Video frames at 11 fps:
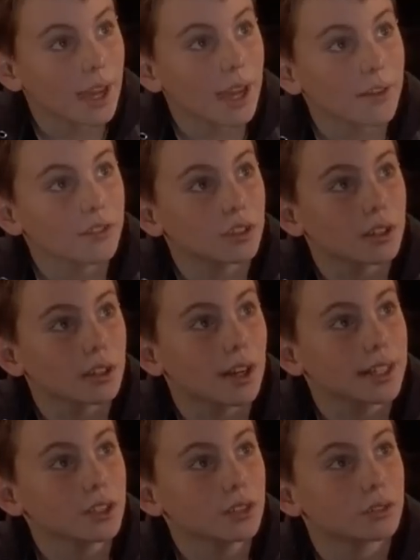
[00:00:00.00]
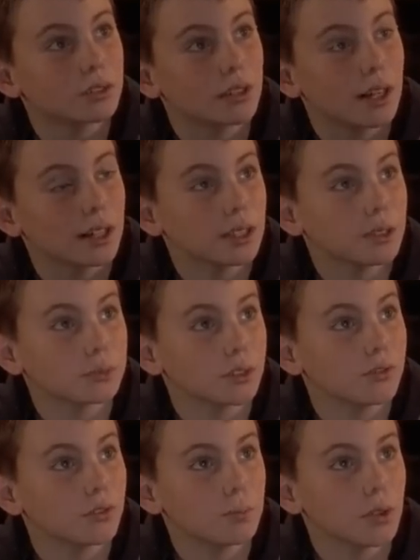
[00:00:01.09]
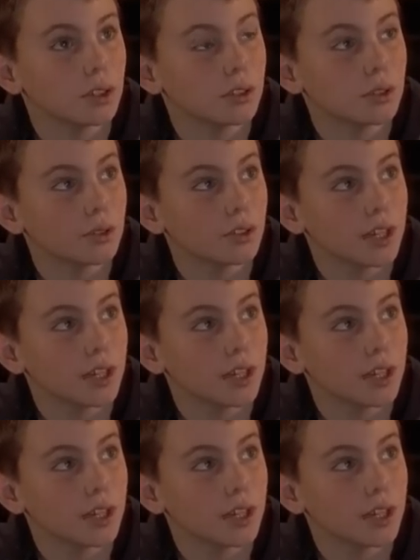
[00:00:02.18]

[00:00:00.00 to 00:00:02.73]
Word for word: After high school, I'm gonna play football at Notre